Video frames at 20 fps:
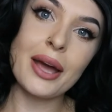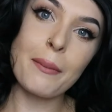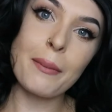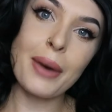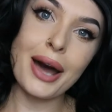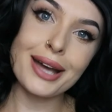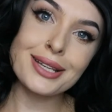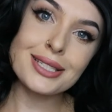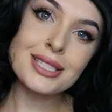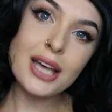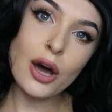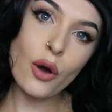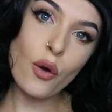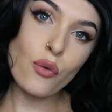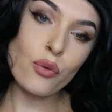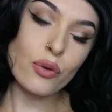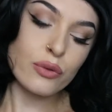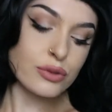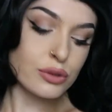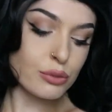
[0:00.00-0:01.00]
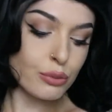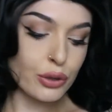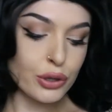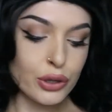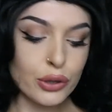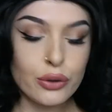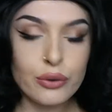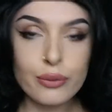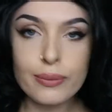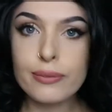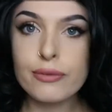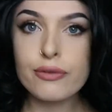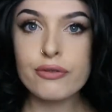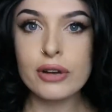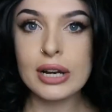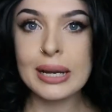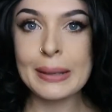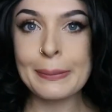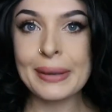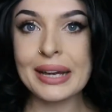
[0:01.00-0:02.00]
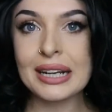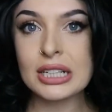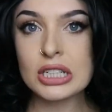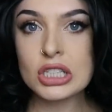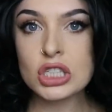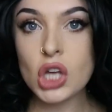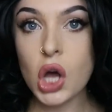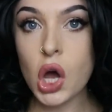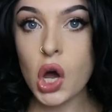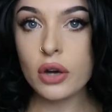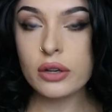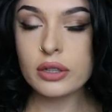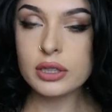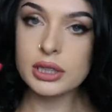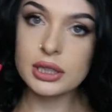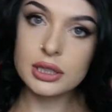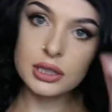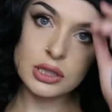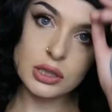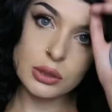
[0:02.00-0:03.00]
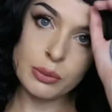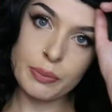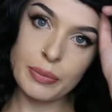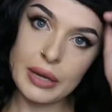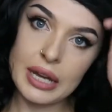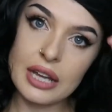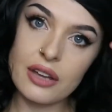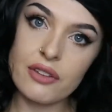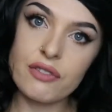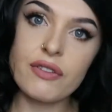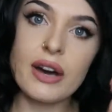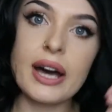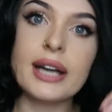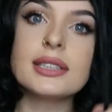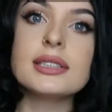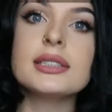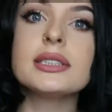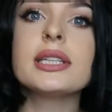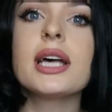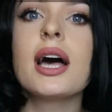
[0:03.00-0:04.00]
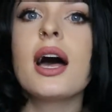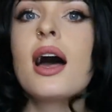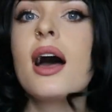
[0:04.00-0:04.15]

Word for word: it by itself with some cute frilly pink socks and some pink Vans.